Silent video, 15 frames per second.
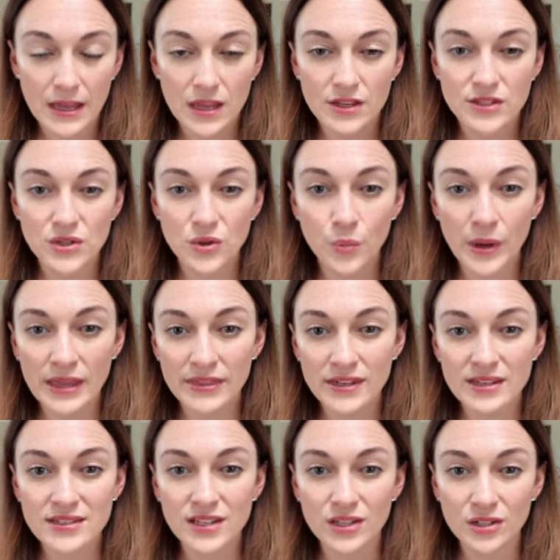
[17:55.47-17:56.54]
So the way that
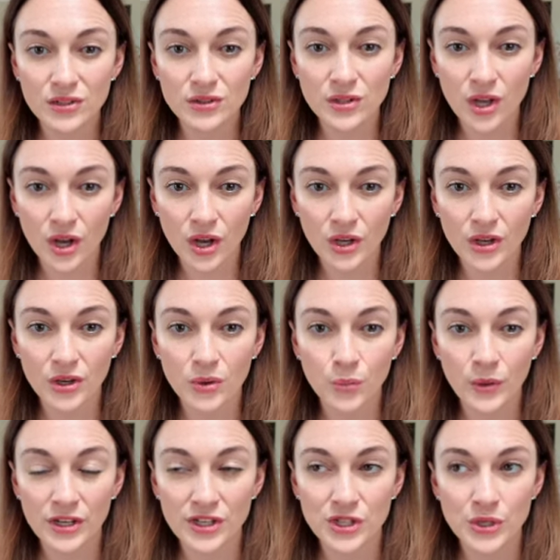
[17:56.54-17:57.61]
it's going to look
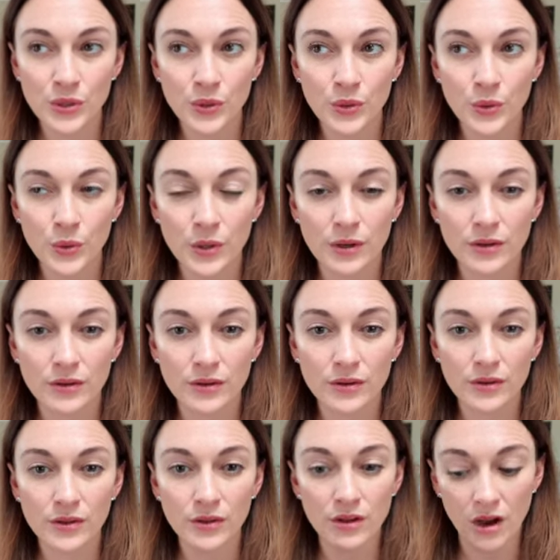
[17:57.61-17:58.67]
when you
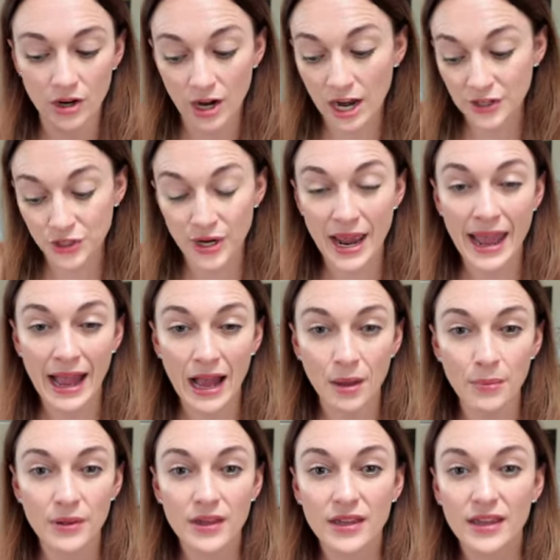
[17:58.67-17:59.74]
are on your app